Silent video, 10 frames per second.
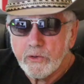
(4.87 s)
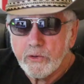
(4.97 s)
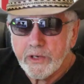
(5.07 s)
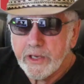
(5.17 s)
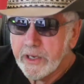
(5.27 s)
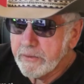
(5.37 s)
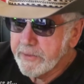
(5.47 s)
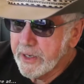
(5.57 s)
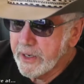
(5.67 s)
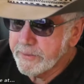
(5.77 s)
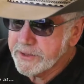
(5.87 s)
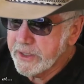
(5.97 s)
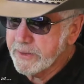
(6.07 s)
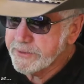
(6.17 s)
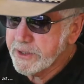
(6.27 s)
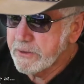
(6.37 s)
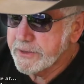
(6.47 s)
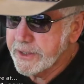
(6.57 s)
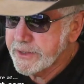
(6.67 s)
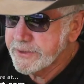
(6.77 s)
Hello again, my name's Gabe
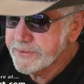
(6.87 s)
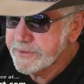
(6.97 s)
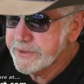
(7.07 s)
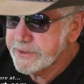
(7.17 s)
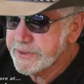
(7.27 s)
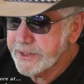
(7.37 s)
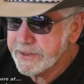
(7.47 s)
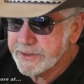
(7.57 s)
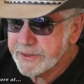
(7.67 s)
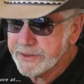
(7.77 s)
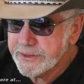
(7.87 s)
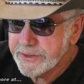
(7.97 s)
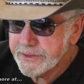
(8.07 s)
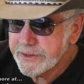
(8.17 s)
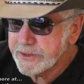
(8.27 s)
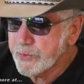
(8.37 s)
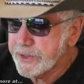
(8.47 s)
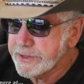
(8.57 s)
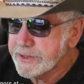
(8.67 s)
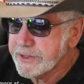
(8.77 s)
Zolna. This is the
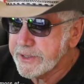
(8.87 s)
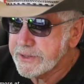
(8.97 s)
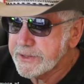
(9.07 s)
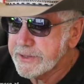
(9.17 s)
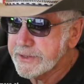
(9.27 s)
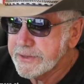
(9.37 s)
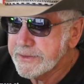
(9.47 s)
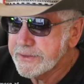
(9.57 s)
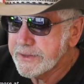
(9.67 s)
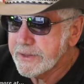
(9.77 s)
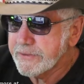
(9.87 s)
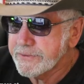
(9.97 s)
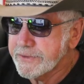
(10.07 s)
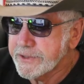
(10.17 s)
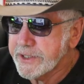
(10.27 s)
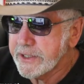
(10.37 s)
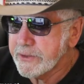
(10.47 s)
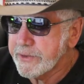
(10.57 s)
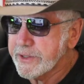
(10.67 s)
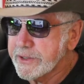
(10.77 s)
26th of
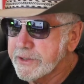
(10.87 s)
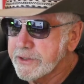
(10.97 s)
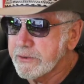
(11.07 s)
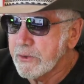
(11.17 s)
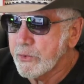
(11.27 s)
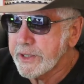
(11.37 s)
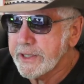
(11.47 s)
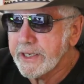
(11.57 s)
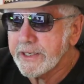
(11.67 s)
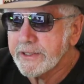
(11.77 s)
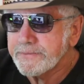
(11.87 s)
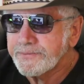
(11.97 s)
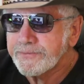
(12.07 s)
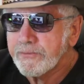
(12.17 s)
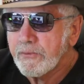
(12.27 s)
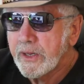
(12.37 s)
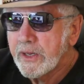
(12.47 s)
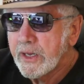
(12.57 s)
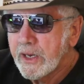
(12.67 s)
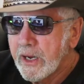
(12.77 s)
January, 2019.
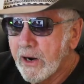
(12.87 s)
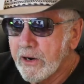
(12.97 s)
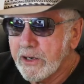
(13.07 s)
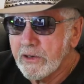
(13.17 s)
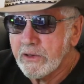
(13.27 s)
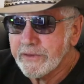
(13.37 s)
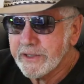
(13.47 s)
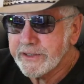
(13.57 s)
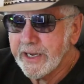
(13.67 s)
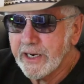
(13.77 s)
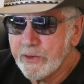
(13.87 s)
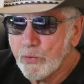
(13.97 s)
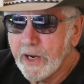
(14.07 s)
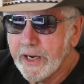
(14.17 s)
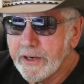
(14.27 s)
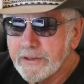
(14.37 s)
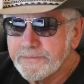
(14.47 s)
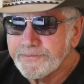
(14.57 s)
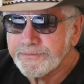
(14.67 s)
Article on the Daily Wire.